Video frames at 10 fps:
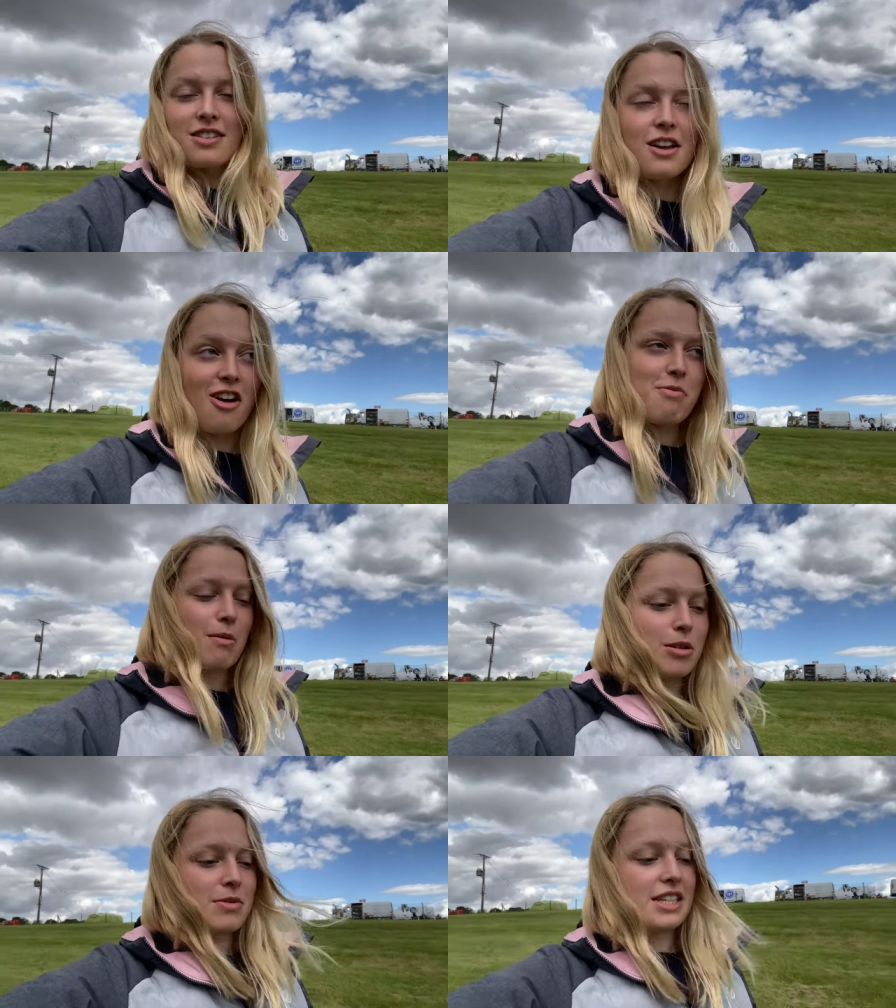I've popped
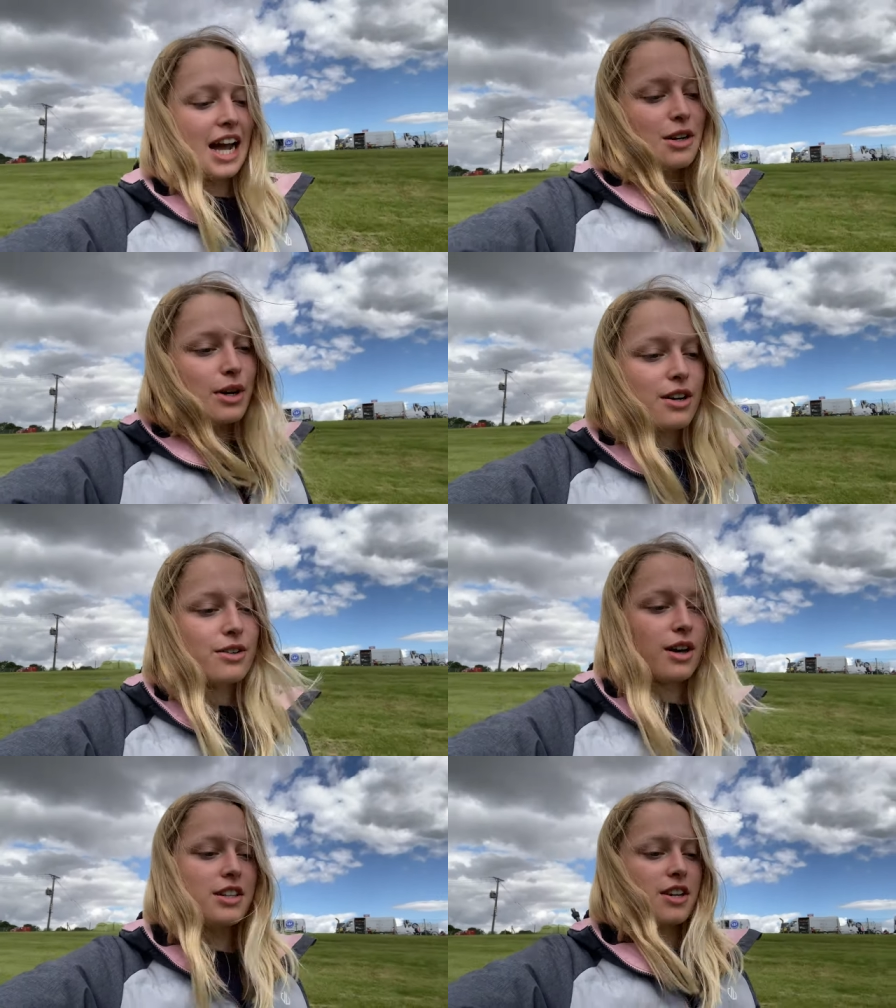into
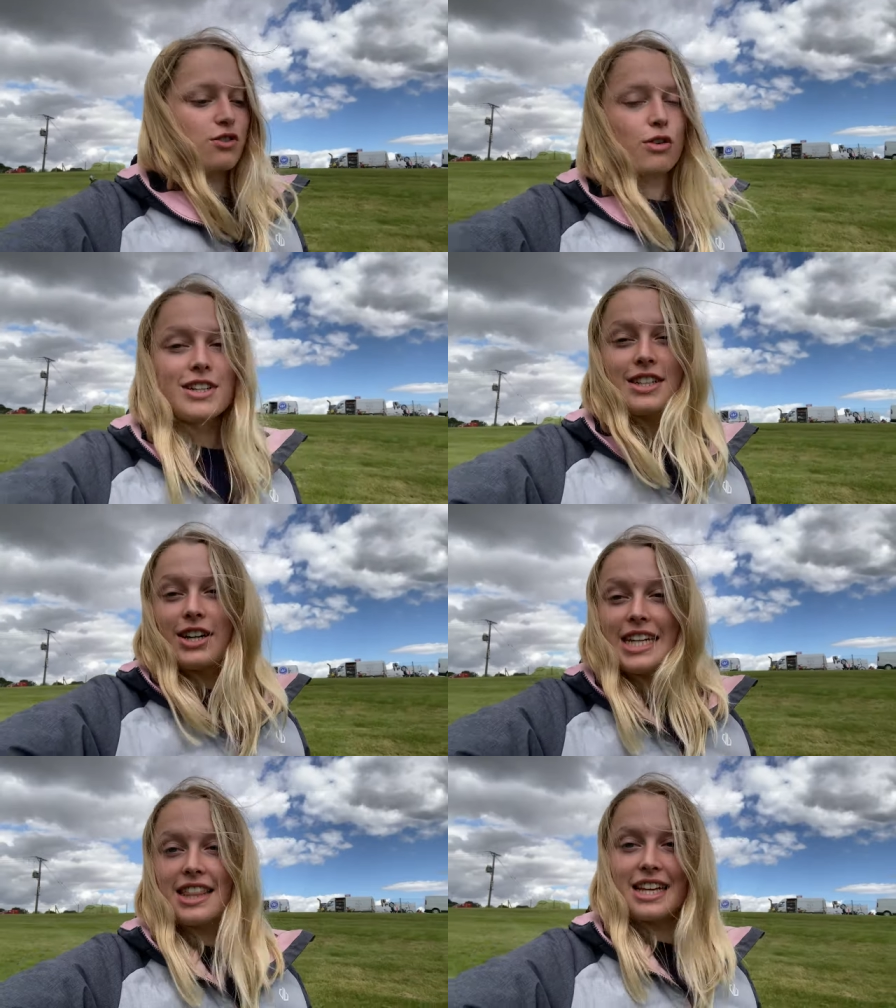as I've not really
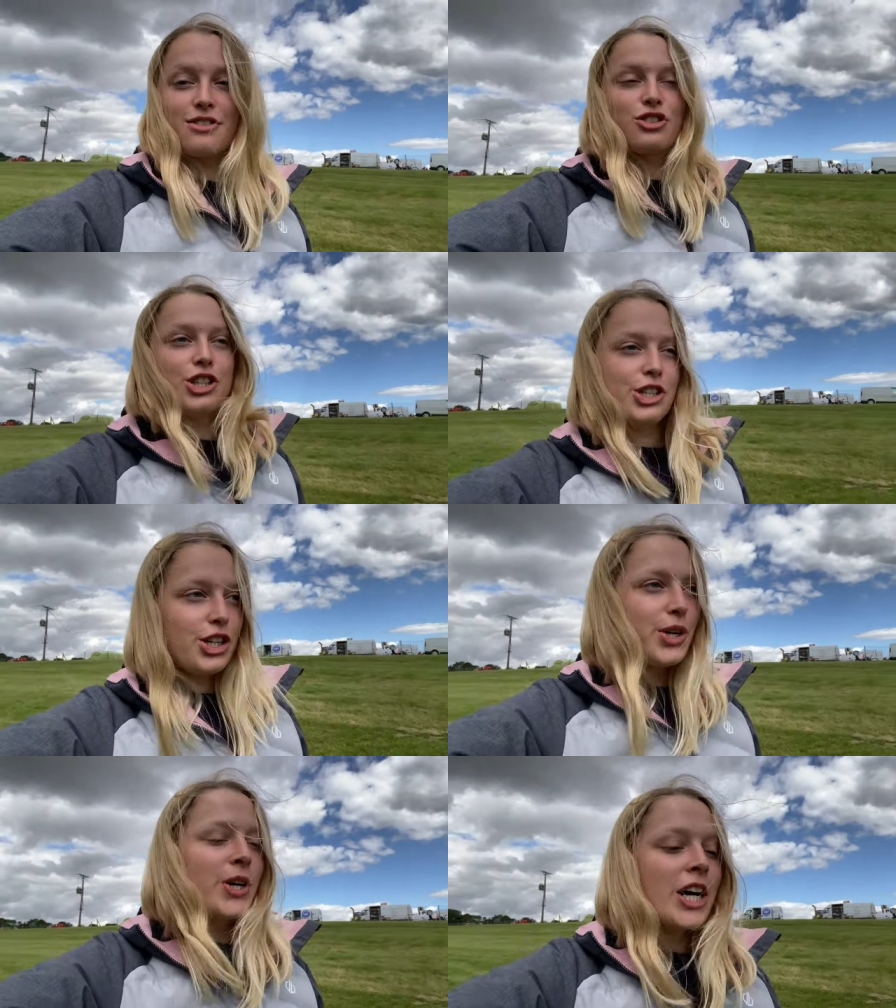got anything else to do